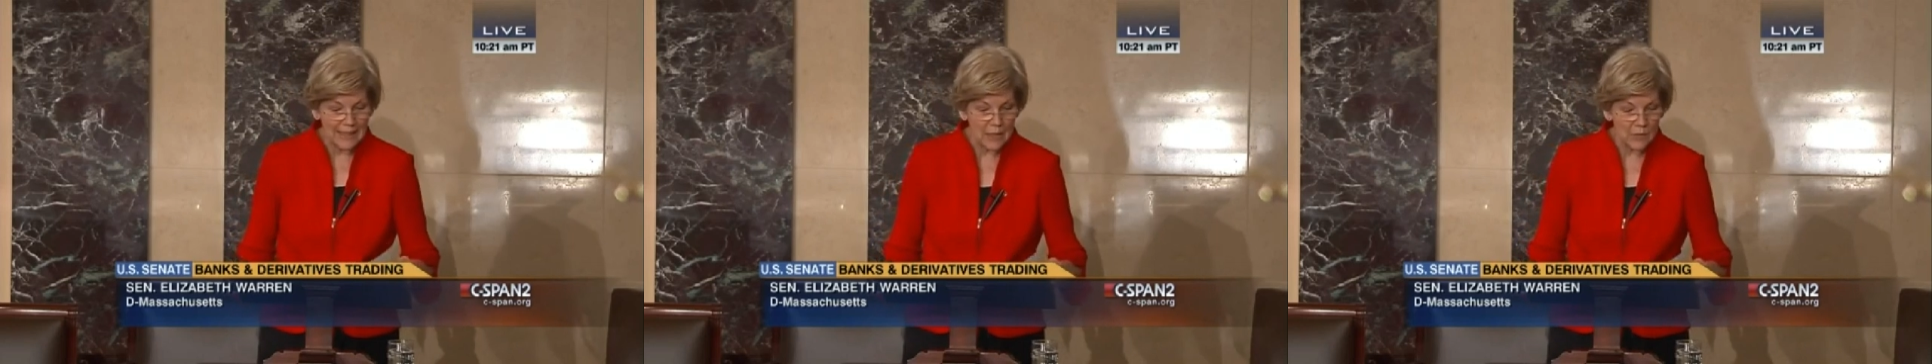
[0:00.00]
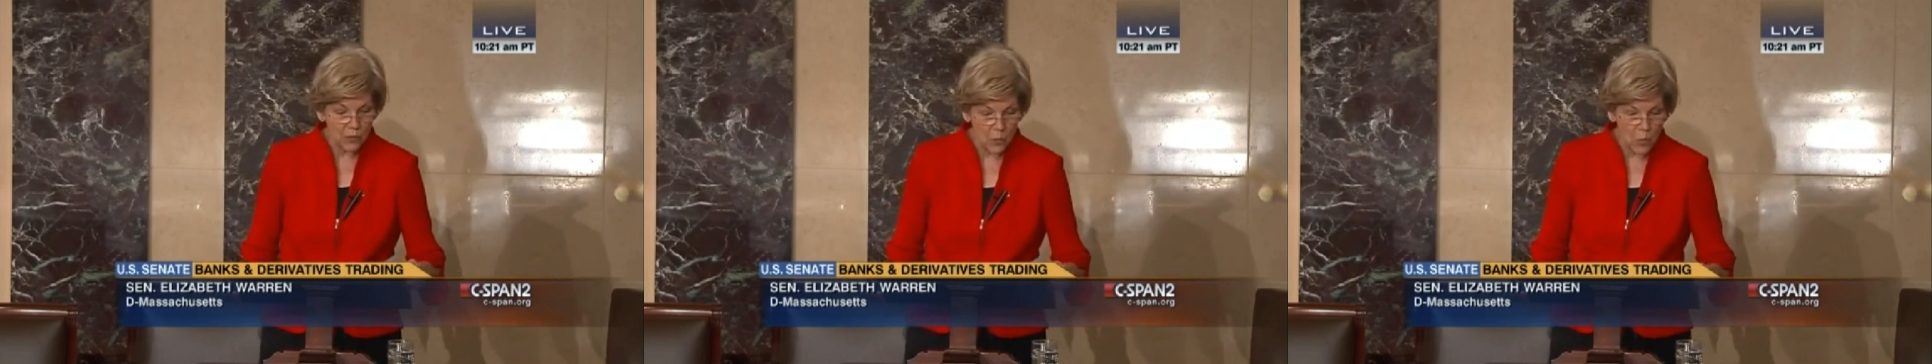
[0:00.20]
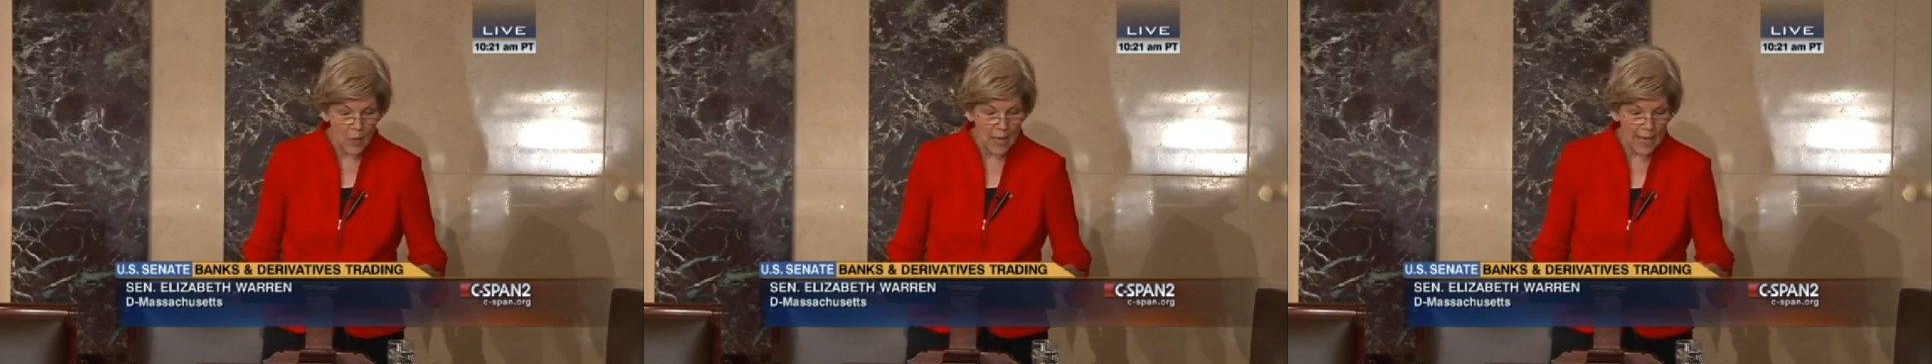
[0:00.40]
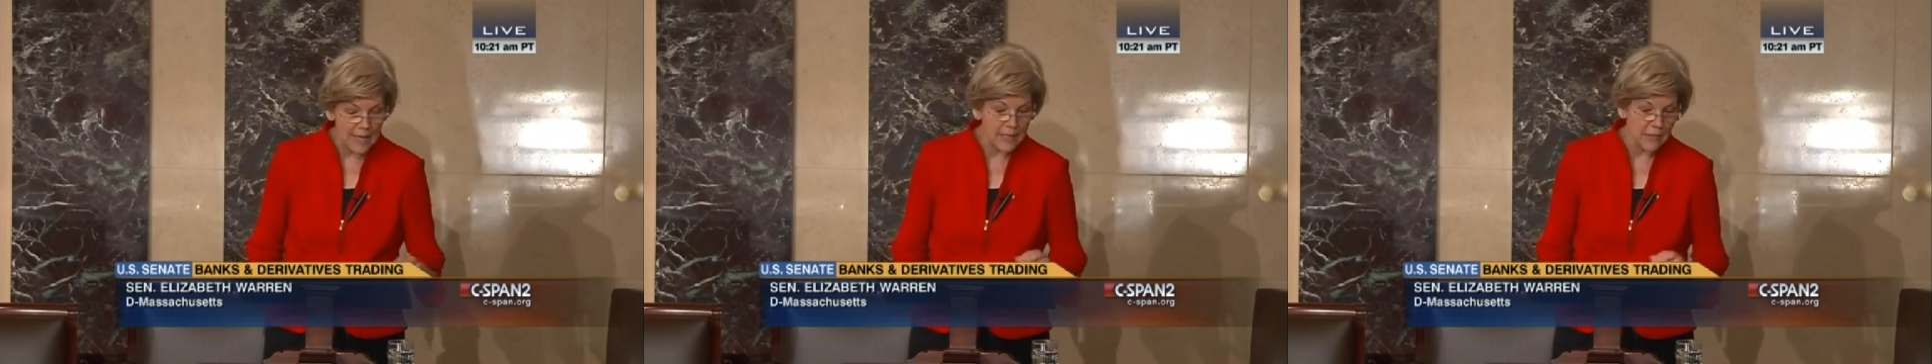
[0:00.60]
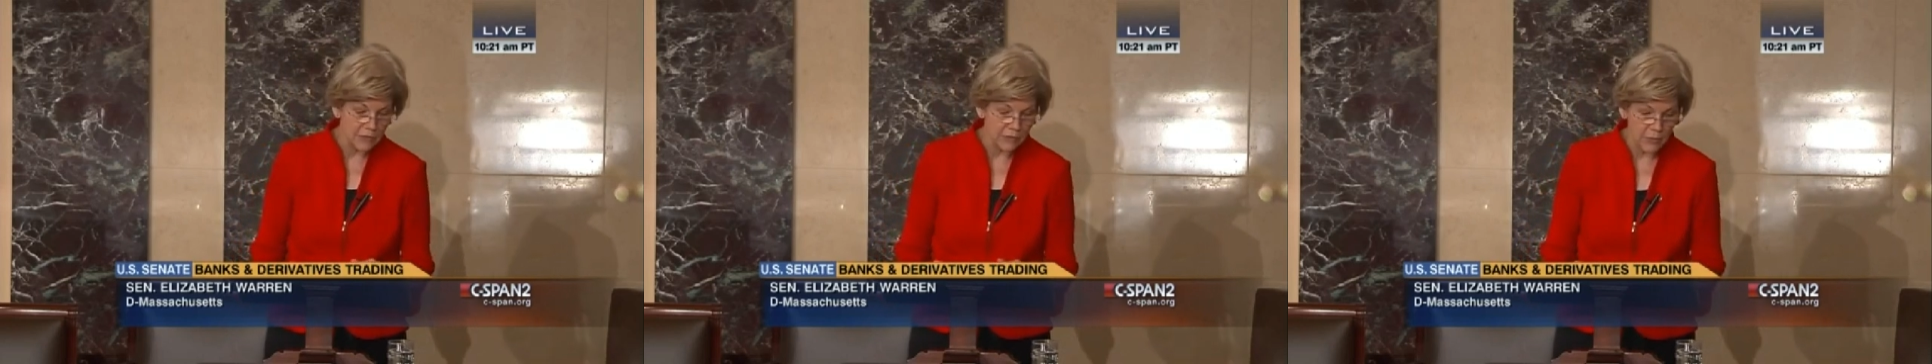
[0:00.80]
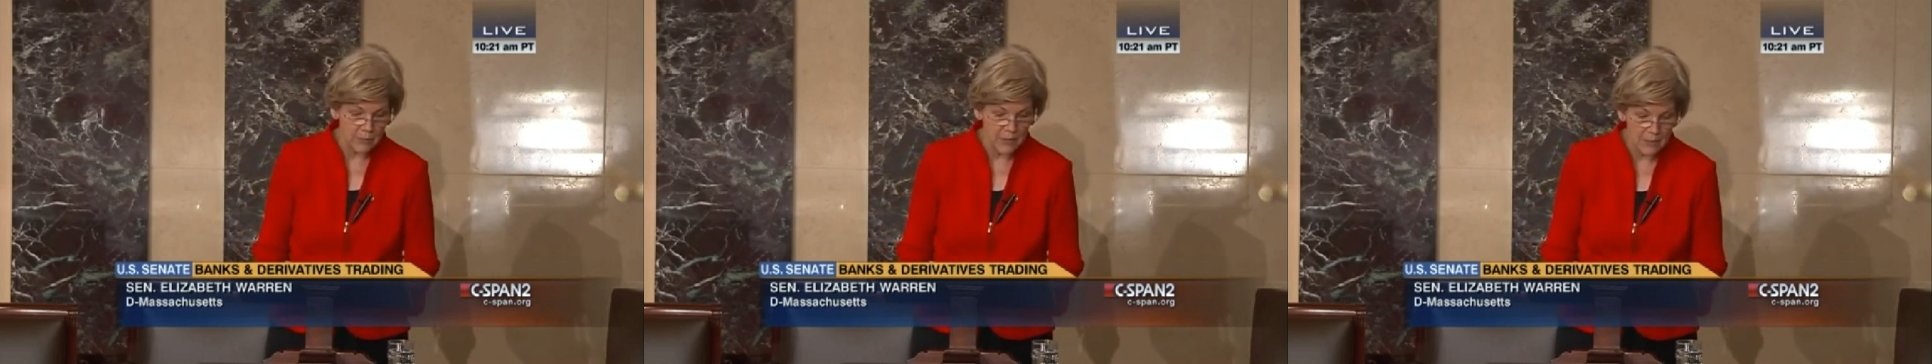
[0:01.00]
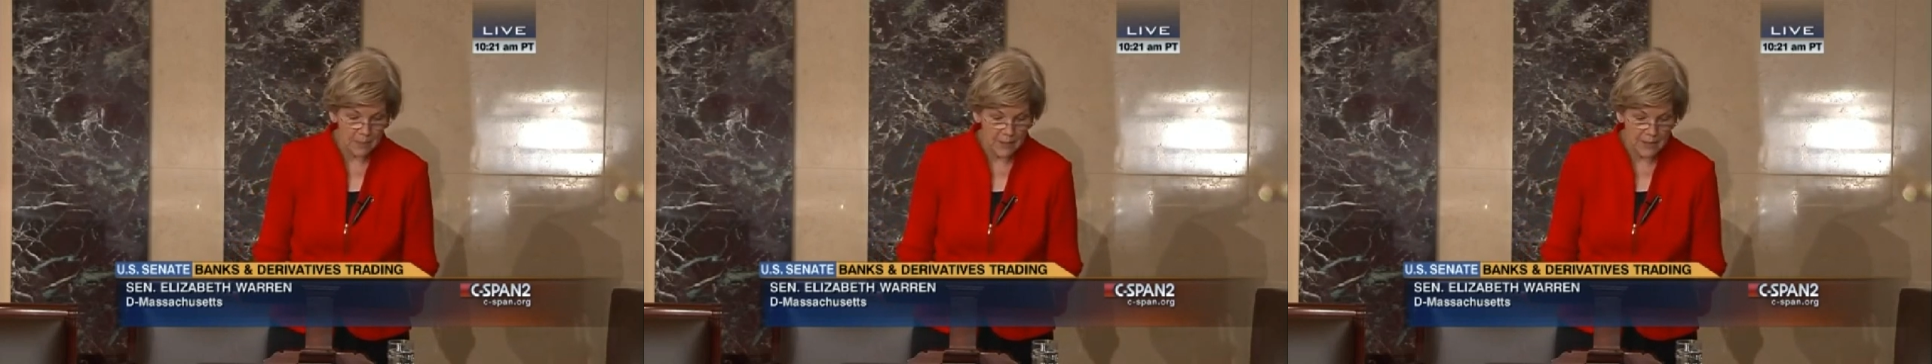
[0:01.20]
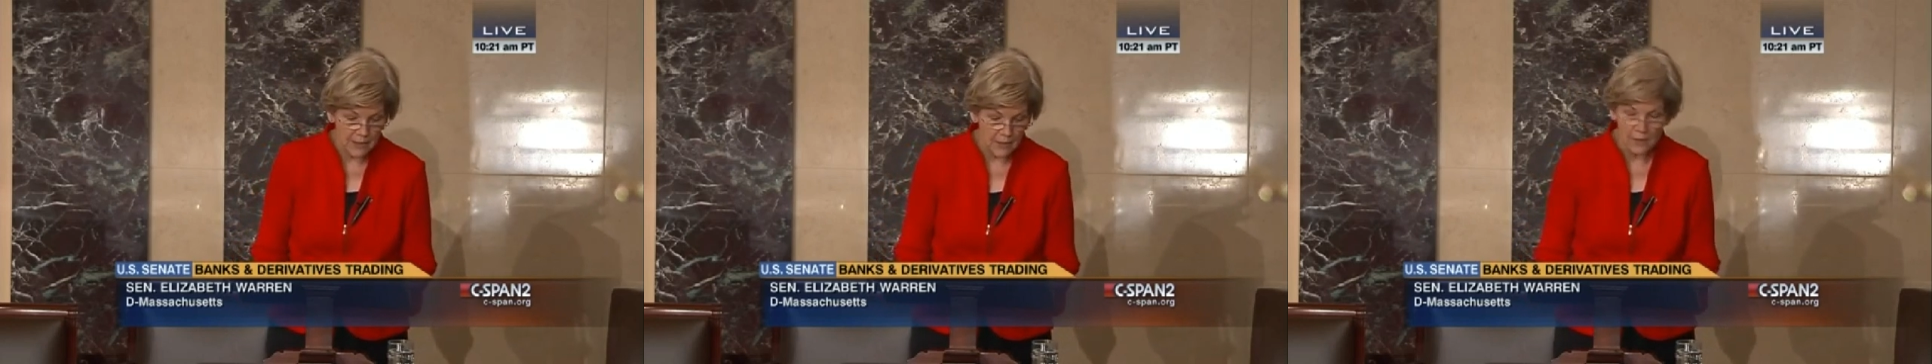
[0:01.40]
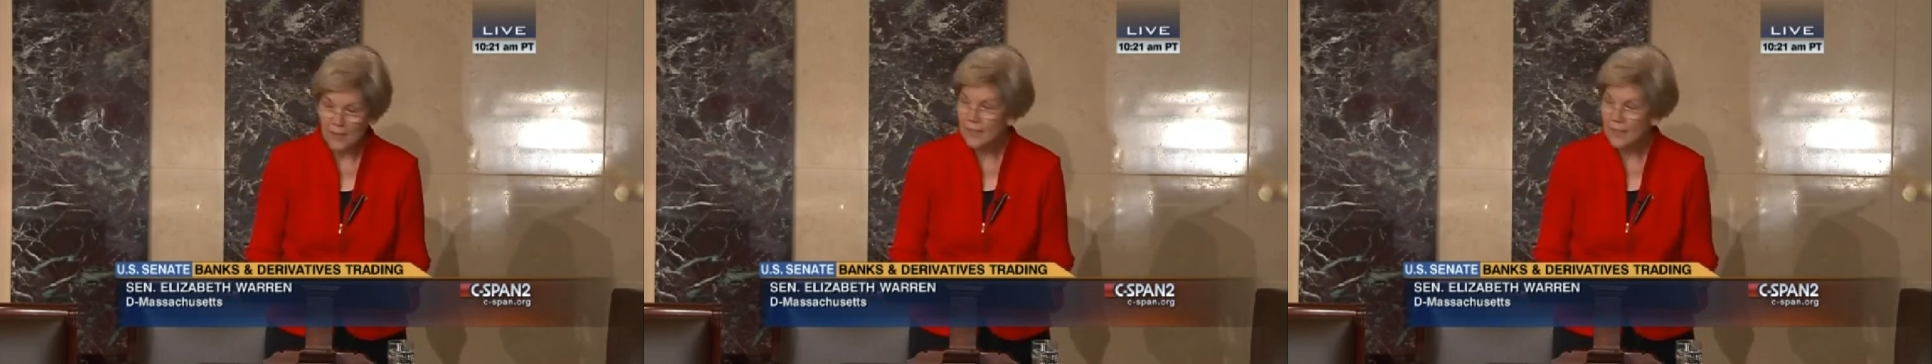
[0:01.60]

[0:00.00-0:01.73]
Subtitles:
Street giveaway from the